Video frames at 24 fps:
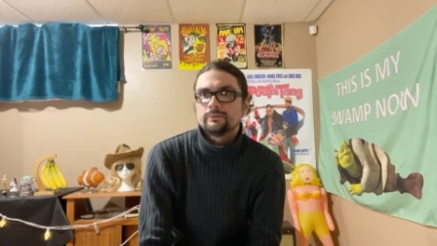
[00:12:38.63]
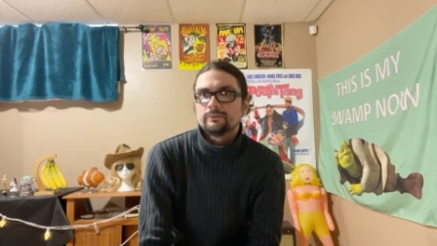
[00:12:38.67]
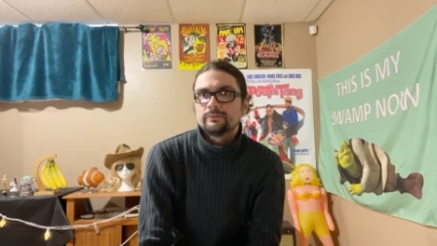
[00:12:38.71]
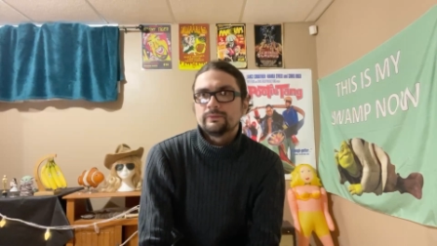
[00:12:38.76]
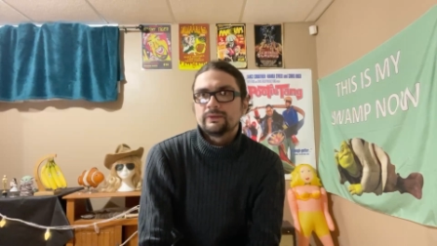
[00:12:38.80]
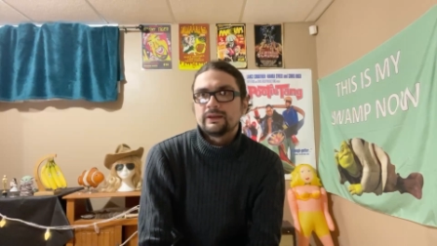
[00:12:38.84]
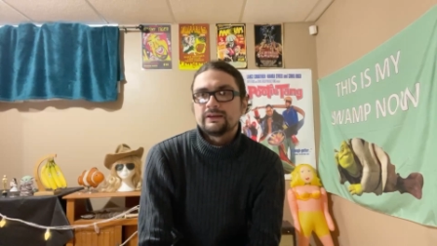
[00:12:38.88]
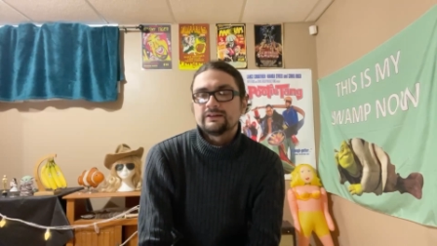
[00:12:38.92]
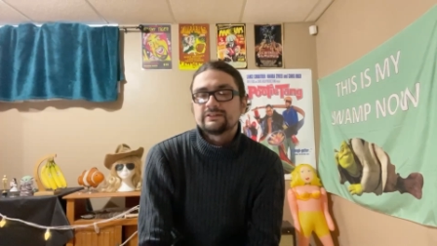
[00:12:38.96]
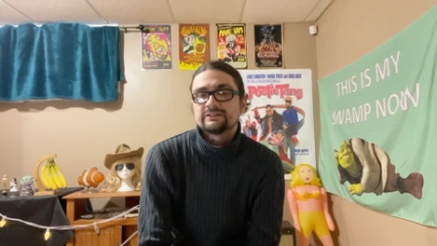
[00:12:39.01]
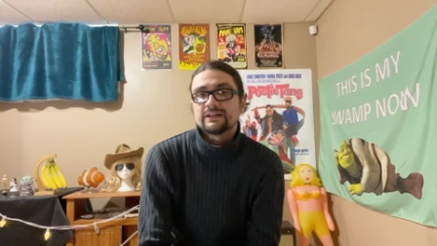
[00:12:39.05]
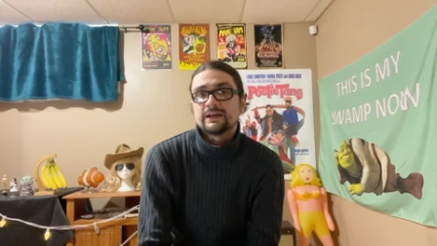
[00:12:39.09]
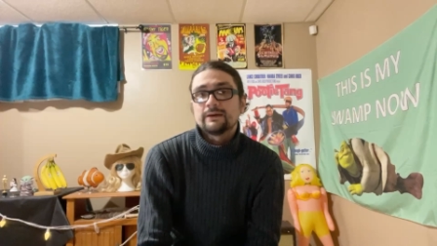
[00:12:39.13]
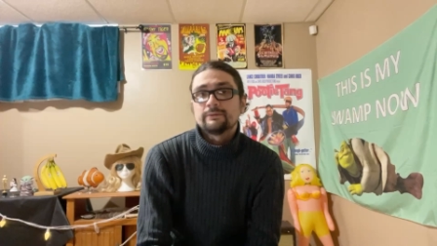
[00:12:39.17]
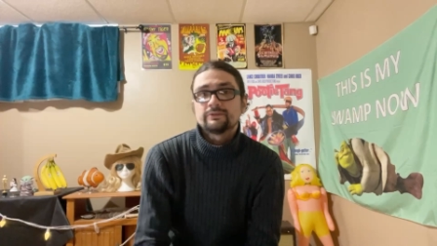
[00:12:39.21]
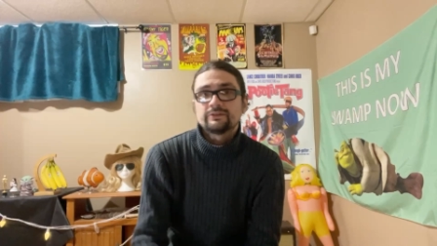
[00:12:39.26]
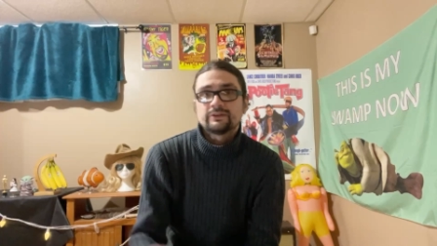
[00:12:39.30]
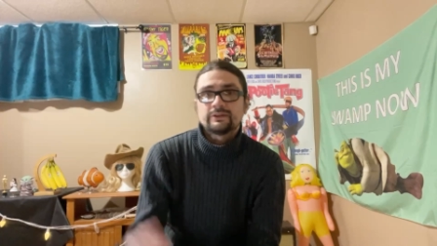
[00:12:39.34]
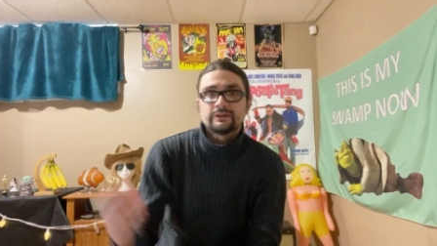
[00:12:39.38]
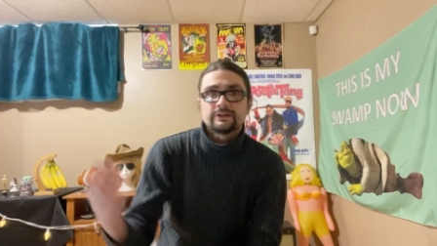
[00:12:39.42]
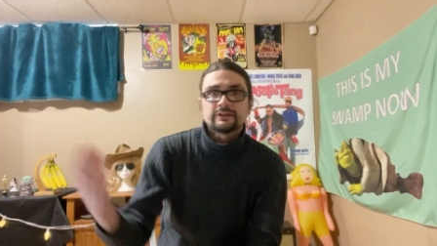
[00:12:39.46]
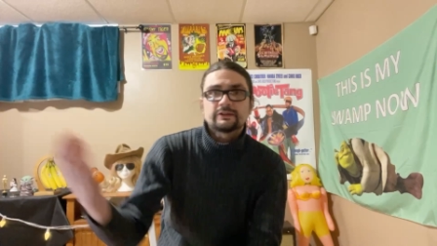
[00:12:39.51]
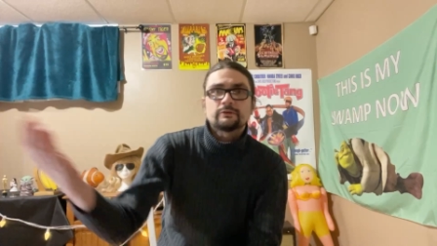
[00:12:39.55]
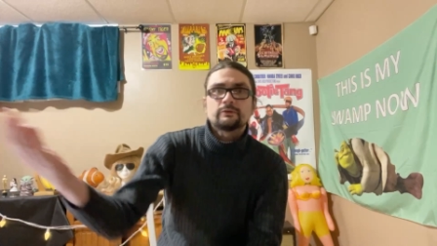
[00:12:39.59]
they established
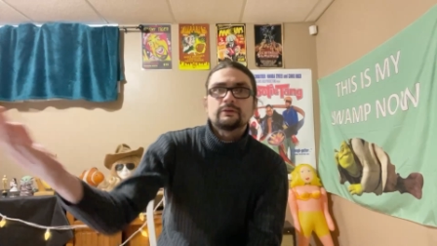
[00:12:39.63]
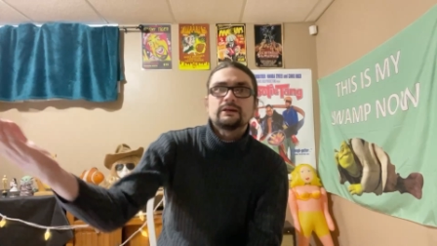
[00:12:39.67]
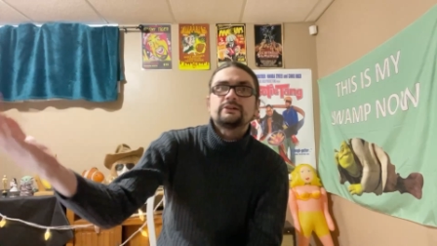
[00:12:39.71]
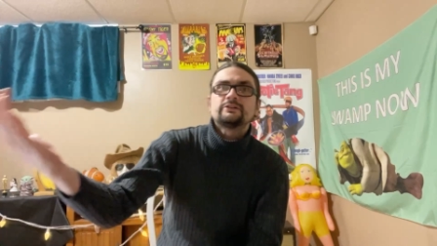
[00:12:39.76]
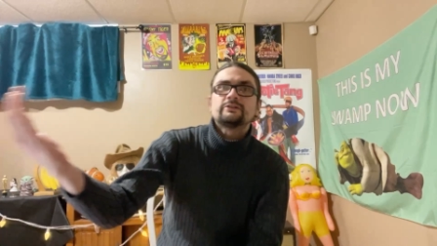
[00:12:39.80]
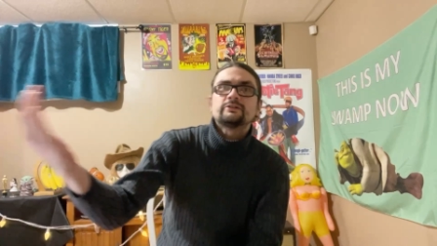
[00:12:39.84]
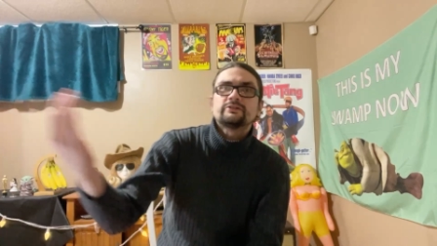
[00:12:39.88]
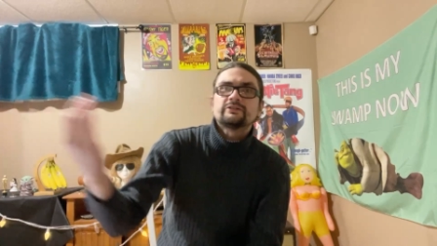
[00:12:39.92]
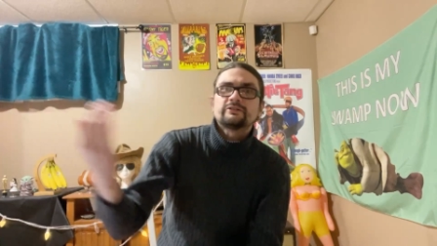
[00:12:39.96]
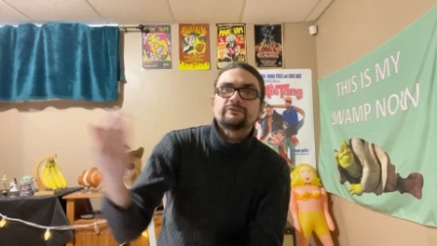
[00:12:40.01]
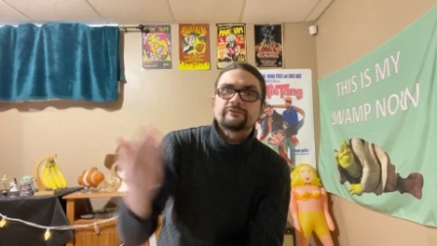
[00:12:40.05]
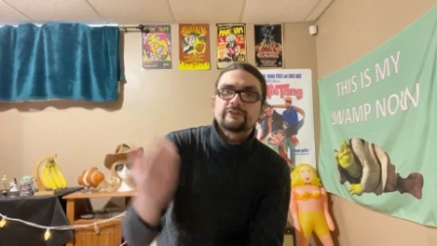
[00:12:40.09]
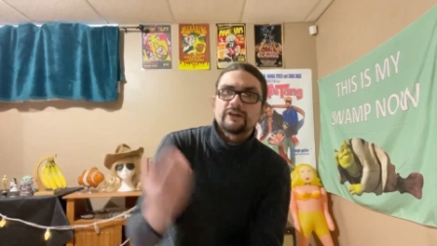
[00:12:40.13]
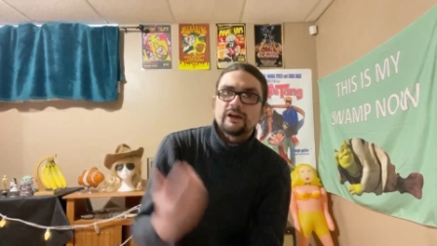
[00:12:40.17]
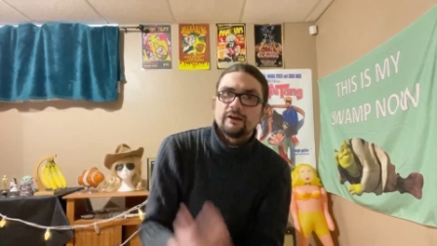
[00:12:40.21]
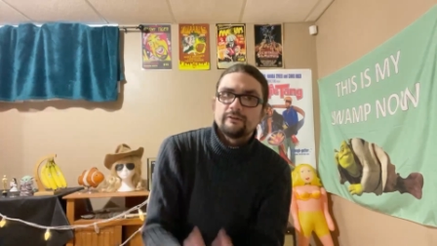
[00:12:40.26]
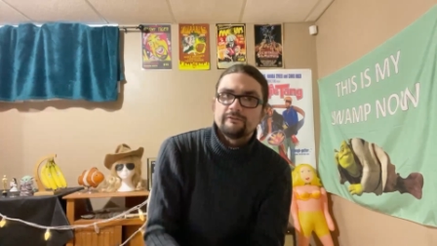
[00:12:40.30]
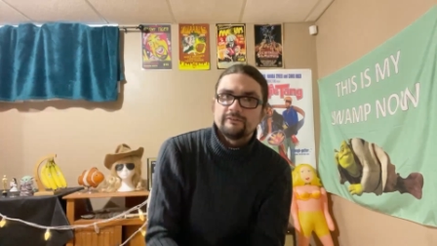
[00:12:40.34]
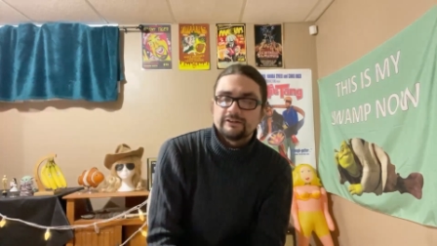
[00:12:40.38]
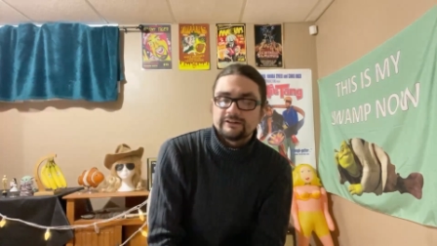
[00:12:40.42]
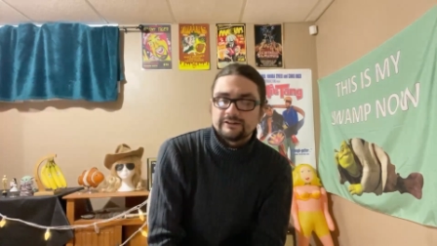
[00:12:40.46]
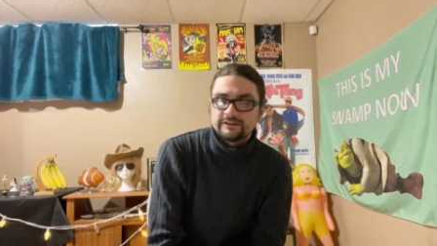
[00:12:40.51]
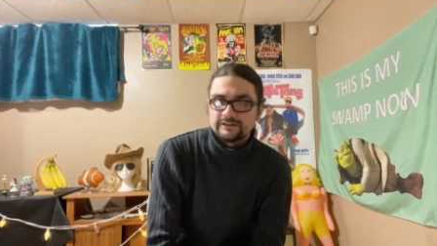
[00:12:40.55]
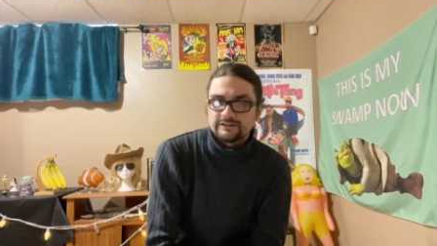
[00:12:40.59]
that the creatures have
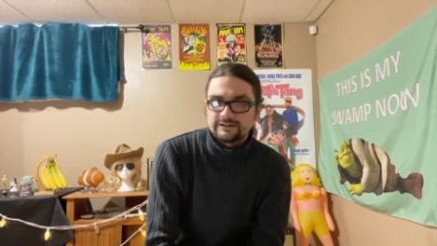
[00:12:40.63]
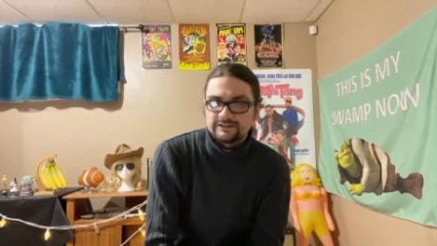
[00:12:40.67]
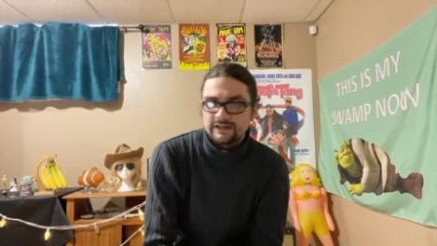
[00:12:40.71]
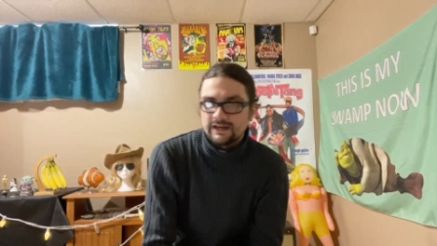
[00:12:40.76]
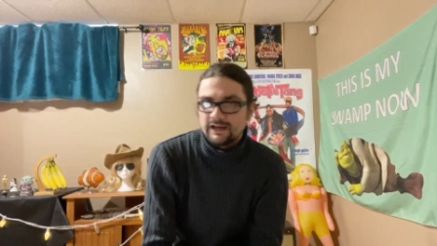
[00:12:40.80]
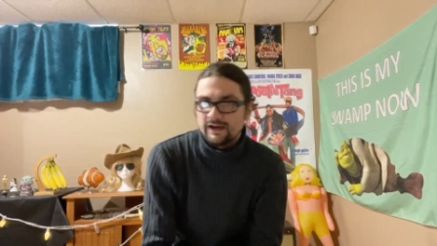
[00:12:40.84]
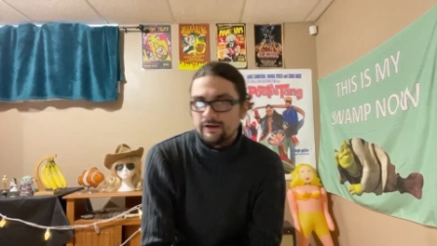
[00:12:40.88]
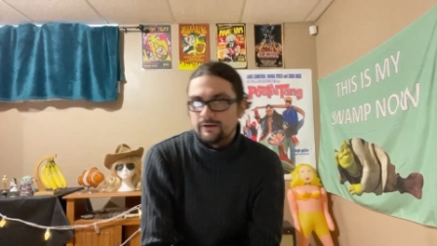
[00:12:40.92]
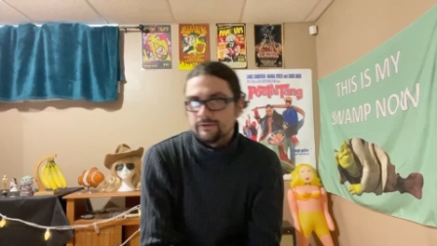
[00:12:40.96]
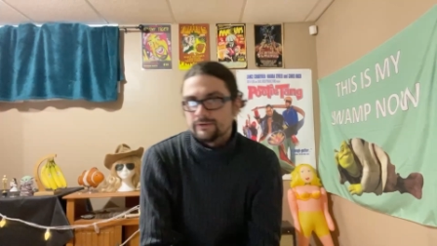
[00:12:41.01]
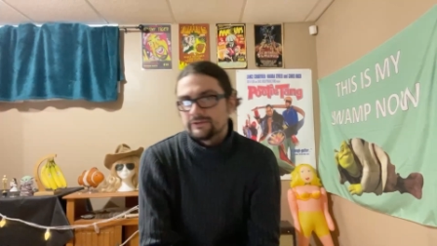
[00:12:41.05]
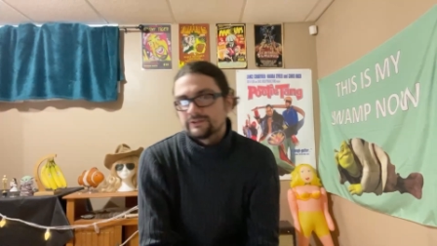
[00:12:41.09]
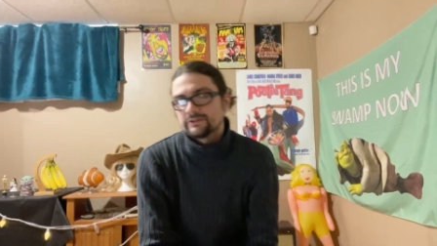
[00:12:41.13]
come into the town.